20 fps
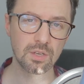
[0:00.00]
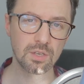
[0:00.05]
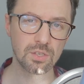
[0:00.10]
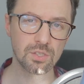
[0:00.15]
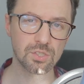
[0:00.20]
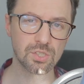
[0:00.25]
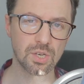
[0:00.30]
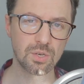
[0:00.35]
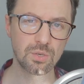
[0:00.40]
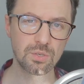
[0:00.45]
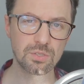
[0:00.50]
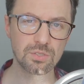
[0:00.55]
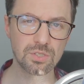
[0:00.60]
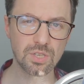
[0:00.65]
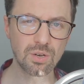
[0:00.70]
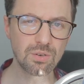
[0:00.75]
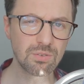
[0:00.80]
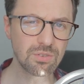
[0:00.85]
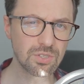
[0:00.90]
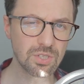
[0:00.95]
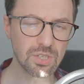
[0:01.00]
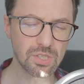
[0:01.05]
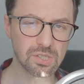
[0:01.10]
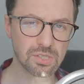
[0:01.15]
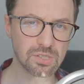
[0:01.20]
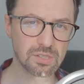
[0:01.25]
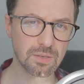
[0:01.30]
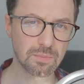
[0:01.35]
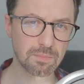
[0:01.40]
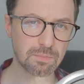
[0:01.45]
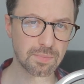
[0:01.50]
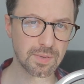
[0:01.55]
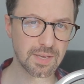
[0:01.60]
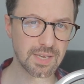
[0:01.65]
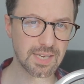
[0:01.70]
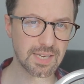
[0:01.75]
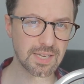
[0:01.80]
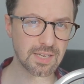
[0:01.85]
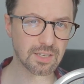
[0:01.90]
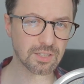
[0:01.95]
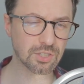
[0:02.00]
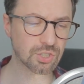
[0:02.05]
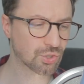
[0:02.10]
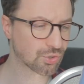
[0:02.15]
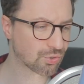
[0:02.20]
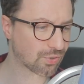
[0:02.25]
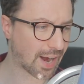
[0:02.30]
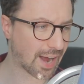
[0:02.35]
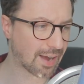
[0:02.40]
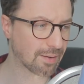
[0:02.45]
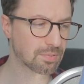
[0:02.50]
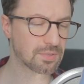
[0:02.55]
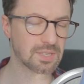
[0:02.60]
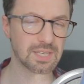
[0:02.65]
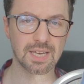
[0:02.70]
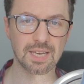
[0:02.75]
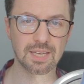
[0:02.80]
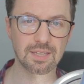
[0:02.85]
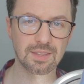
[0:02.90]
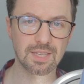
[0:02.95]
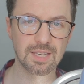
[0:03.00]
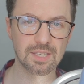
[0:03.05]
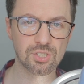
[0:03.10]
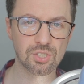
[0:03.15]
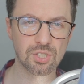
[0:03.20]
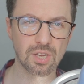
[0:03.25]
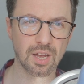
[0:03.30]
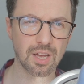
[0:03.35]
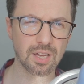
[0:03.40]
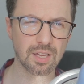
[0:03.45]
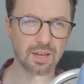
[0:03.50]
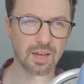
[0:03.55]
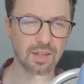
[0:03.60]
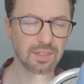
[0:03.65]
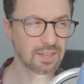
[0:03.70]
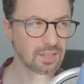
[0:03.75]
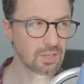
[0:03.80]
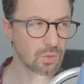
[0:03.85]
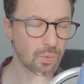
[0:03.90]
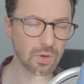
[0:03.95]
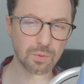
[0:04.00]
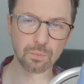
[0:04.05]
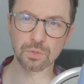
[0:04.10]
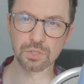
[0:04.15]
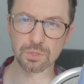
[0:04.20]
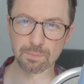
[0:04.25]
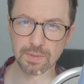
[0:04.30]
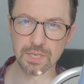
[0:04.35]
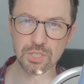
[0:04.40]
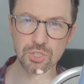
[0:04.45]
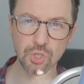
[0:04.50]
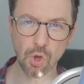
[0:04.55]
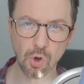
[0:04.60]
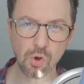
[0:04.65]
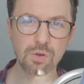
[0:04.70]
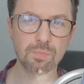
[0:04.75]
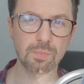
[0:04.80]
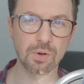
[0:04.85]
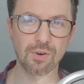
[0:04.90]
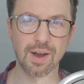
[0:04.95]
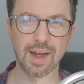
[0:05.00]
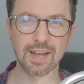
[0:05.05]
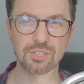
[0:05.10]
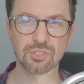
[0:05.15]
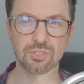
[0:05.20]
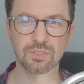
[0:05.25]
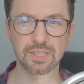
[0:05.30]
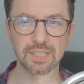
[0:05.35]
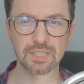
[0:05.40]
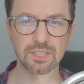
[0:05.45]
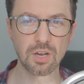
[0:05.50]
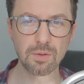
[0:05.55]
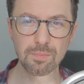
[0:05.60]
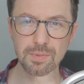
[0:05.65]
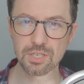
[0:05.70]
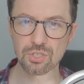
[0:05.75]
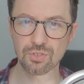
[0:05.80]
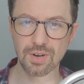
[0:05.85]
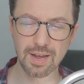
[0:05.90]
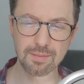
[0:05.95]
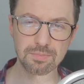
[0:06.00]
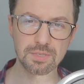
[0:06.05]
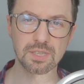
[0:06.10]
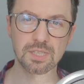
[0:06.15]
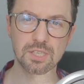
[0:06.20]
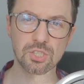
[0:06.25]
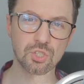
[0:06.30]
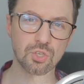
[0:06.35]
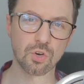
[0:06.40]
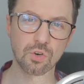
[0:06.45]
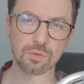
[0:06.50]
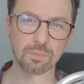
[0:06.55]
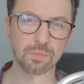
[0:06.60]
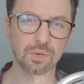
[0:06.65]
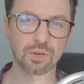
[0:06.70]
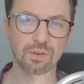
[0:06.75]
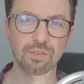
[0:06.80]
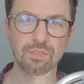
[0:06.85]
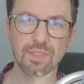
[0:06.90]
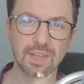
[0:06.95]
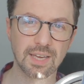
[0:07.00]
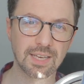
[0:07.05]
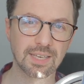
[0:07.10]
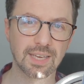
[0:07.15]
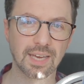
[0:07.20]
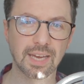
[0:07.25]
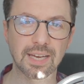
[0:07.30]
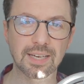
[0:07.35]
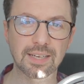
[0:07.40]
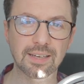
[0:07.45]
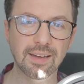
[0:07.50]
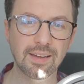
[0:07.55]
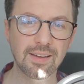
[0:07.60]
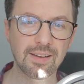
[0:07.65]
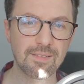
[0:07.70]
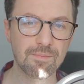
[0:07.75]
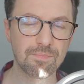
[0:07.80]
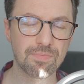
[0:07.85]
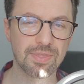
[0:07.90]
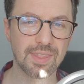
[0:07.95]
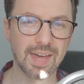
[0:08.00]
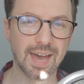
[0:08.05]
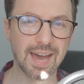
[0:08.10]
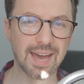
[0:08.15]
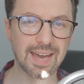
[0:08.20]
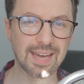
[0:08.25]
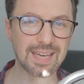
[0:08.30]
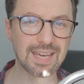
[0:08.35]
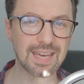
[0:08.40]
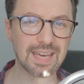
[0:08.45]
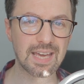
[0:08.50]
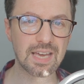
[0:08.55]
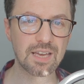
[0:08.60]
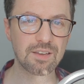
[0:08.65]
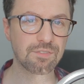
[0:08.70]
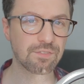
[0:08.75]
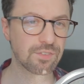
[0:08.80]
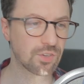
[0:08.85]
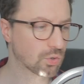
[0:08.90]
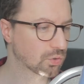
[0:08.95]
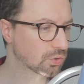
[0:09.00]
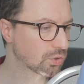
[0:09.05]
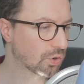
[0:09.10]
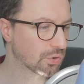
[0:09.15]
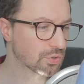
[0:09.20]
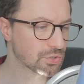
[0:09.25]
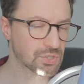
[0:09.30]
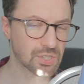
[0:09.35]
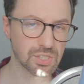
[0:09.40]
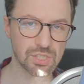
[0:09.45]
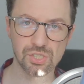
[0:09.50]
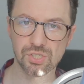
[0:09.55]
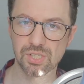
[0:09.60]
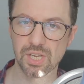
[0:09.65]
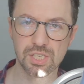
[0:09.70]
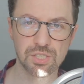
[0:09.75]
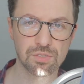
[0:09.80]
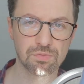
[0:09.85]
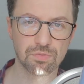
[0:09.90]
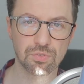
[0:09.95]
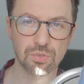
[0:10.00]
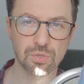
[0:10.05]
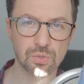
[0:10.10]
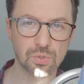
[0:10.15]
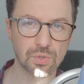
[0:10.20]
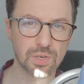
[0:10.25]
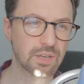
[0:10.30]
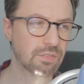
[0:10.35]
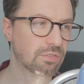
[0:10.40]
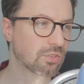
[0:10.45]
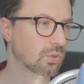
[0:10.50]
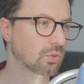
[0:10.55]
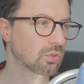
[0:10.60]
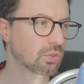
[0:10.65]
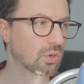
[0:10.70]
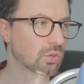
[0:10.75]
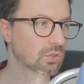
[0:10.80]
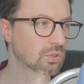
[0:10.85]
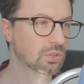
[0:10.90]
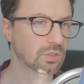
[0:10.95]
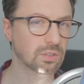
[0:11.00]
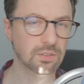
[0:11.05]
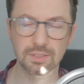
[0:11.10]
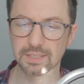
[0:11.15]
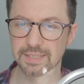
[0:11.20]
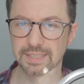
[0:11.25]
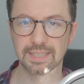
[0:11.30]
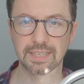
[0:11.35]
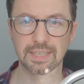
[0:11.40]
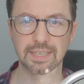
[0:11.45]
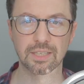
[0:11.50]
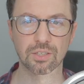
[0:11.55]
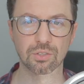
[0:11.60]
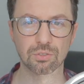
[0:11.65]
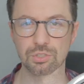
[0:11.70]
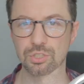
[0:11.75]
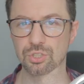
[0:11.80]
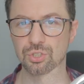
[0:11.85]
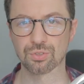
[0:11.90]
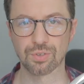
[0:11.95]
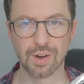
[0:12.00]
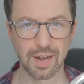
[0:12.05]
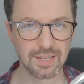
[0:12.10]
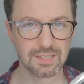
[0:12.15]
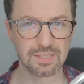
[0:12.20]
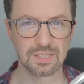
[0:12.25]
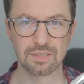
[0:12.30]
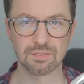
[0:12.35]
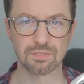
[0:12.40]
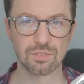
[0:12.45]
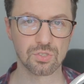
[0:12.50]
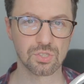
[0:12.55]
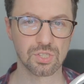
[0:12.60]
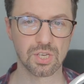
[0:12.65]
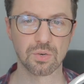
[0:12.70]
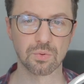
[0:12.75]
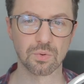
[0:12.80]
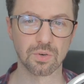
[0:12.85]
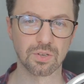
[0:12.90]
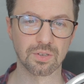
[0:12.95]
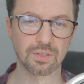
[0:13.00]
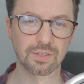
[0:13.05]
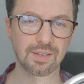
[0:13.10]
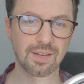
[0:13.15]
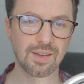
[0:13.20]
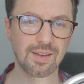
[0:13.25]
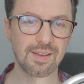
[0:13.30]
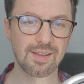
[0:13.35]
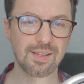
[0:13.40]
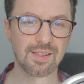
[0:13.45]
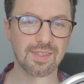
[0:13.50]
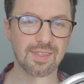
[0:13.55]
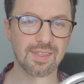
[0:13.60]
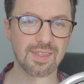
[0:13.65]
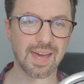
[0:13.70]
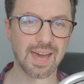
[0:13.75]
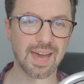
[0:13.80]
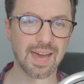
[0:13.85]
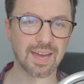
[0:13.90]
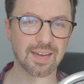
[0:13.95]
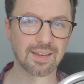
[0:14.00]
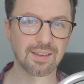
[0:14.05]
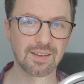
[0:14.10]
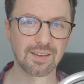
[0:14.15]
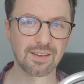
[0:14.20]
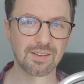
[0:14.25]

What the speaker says: So don't just be trapped in this, I think the word would be dogma actually, don't be trapped in this dogma of thinking that if you're not successful, if you're not good looking or attractive and so on, that